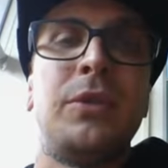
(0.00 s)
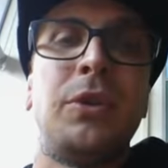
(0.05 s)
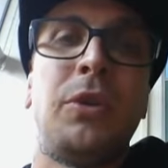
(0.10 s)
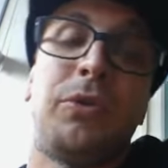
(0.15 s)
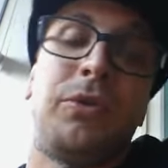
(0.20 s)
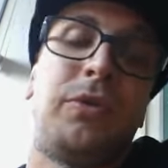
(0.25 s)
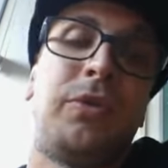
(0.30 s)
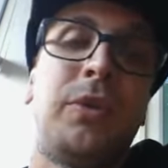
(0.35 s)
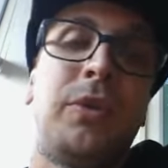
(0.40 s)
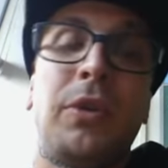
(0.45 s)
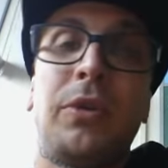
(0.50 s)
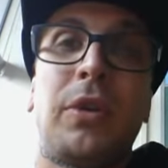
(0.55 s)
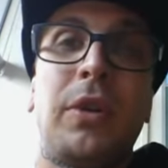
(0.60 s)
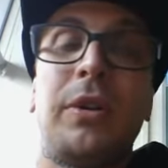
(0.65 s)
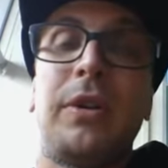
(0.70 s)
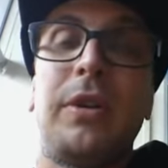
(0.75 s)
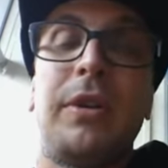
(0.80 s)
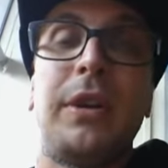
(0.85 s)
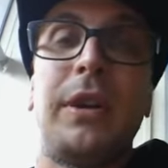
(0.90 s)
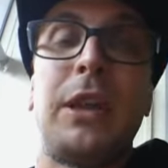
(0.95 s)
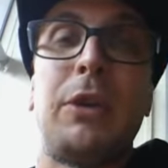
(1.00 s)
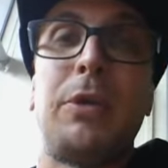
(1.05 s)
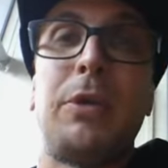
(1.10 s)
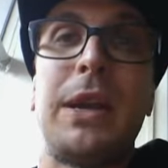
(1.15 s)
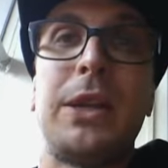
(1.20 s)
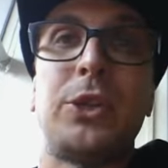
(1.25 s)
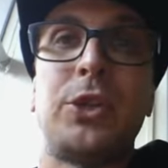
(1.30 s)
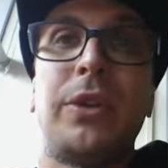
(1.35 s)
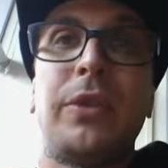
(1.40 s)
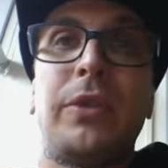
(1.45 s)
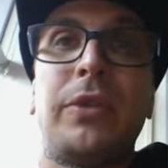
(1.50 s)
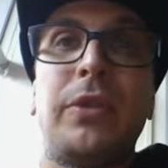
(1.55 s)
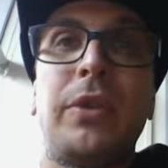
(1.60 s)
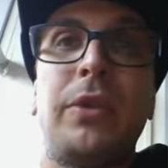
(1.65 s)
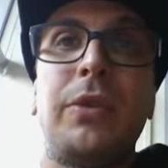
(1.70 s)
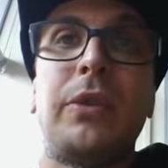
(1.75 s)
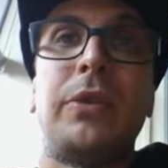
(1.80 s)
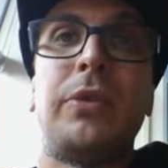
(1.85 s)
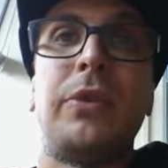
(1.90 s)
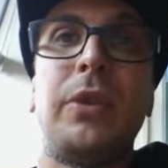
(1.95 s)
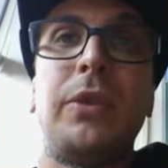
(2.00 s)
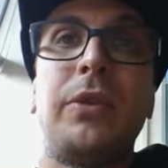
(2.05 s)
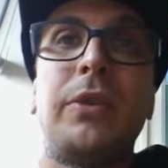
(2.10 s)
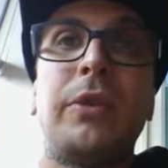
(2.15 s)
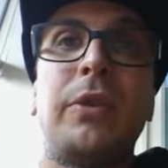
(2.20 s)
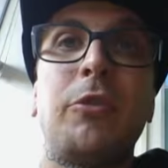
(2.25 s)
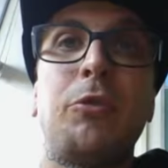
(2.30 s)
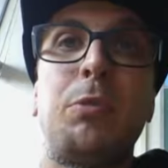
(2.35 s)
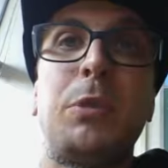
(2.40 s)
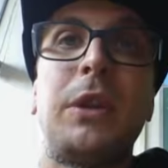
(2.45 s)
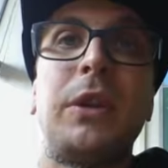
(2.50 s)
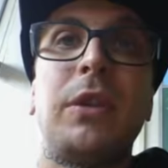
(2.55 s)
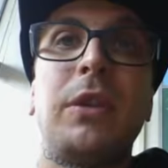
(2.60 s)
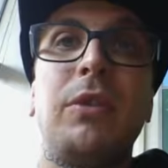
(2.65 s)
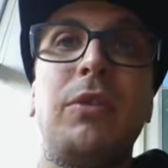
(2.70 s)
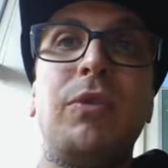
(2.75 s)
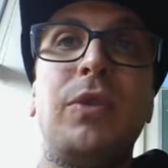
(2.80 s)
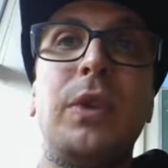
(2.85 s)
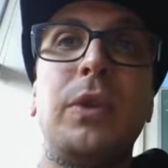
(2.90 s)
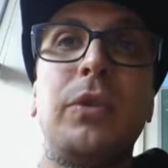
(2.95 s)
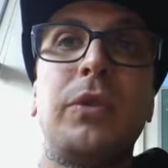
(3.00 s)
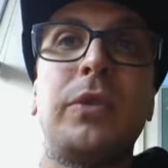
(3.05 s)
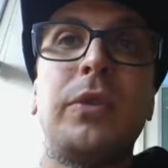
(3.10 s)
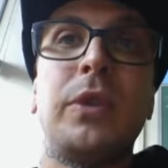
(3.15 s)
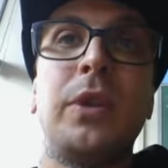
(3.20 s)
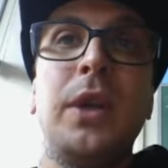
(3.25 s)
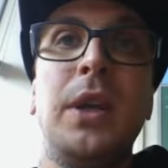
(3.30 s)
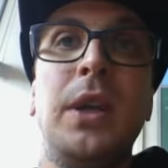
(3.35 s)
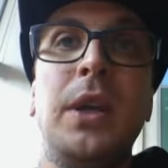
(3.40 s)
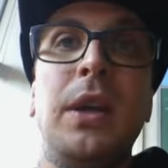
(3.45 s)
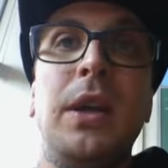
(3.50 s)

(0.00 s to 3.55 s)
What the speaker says: those aren't equations, so the students have been confused.